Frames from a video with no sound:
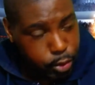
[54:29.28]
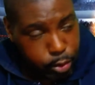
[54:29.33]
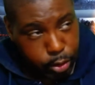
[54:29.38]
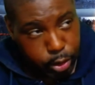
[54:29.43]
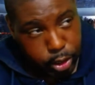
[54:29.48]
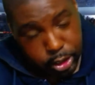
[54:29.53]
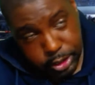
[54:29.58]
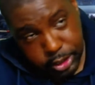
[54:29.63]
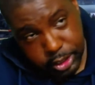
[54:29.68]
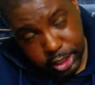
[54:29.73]

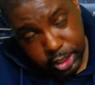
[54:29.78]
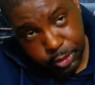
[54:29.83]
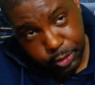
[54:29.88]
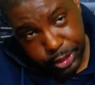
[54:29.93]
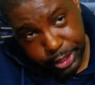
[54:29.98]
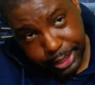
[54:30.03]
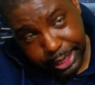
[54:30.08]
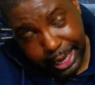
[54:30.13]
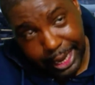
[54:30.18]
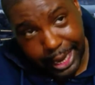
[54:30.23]
considering
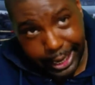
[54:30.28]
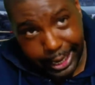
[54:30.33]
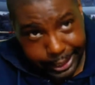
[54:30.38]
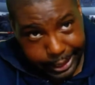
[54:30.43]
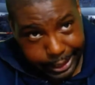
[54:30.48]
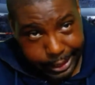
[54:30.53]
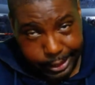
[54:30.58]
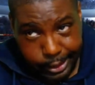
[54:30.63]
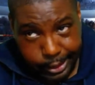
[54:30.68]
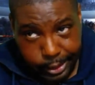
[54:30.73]
that
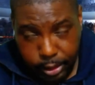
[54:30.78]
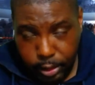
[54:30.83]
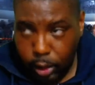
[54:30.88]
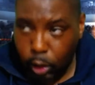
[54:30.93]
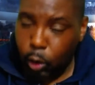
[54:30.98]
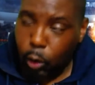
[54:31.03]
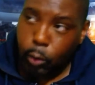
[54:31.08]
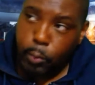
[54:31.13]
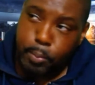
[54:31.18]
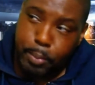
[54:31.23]
Eddie
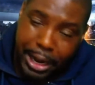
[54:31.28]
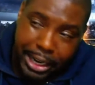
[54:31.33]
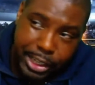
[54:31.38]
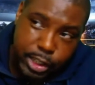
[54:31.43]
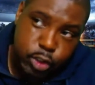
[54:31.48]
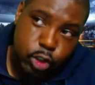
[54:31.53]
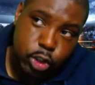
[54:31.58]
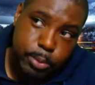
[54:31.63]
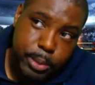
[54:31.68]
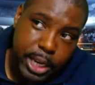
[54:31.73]
or
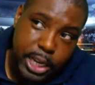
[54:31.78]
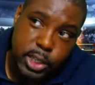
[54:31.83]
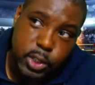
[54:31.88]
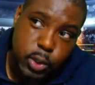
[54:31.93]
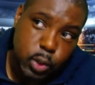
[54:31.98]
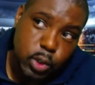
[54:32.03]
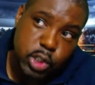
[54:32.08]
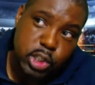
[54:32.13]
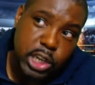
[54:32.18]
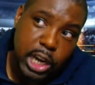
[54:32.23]
Matchroom is on
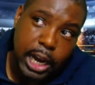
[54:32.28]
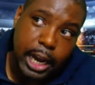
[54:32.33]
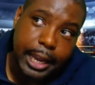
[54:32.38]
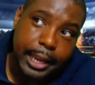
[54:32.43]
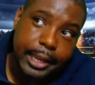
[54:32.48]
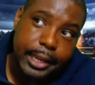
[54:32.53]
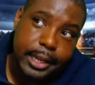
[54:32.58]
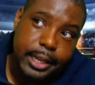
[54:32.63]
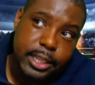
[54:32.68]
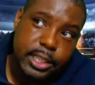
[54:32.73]

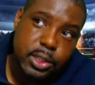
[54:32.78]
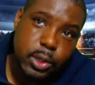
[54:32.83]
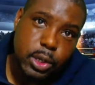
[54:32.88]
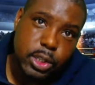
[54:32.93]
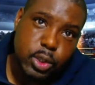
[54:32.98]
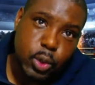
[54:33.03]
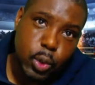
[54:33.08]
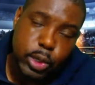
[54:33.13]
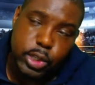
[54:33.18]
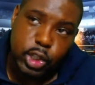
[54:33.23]
Sky. So
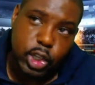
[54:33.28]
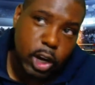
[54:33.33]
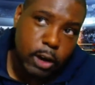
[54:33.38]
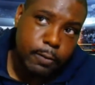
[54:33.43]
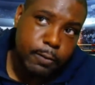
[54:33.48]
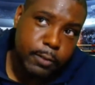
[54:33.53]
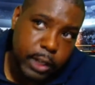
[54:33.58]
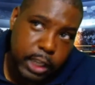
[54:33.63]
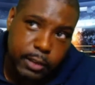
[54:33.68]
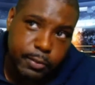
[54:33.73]
it's always a
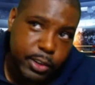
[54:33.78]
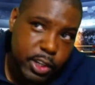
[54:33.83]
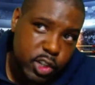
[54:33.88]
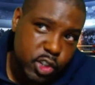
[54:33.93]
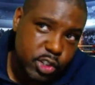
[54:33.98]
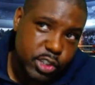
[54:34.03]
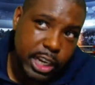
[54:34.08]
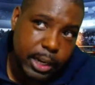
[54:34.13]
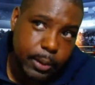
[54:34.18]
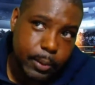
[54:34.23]
conflict of
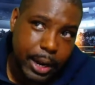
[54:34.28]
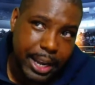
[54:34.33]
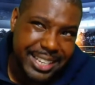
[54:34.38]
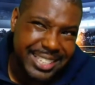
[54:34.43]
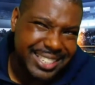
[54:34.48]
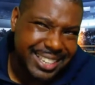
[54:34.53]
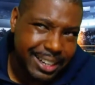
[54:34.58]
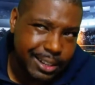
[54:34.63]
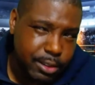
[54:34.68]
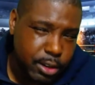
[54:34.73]
interest anyway.
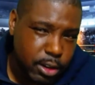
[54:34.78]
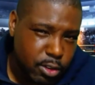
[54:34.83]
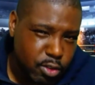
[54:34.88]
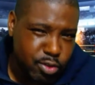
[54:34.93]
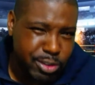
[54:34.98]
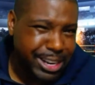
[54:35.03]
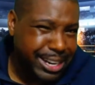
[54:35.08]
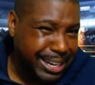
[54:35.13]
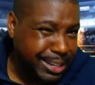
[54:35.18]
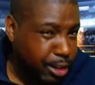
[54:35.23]
So
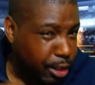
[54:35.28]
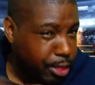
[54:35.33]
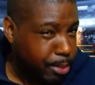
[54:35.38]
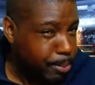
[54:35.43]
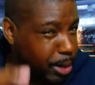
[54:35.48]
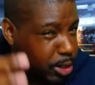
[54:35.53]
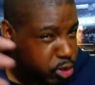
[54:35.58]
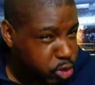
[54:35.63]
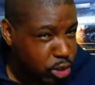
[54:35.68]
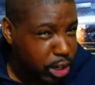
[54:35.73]
really not the
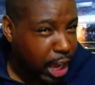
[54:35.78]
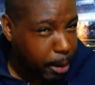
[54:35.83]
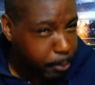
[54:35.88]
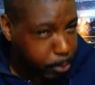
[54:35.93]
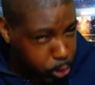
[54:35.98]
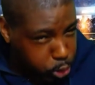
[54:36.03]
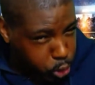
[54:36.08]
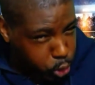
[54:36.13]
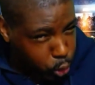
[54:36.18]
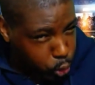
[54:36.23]
most
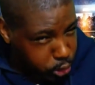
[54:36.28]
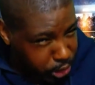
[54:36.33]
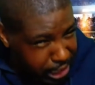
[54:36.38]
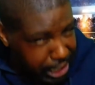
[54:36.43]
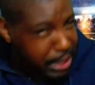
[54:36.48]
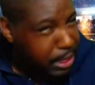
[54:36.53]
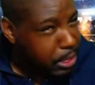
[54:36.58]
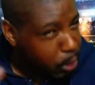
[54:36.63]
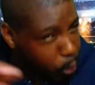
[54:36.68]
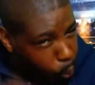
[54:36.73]
reliable source
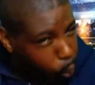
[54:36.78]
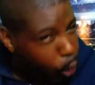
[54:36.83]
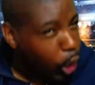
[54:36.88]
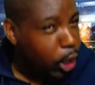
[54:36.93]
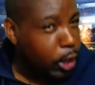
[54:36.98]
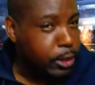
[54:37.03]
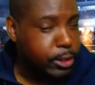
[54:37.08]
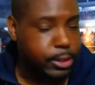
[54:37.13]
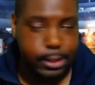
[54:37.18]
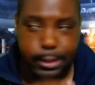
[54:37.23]
in the
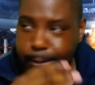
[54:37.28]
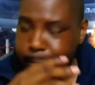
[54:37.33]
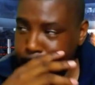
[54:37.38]
world.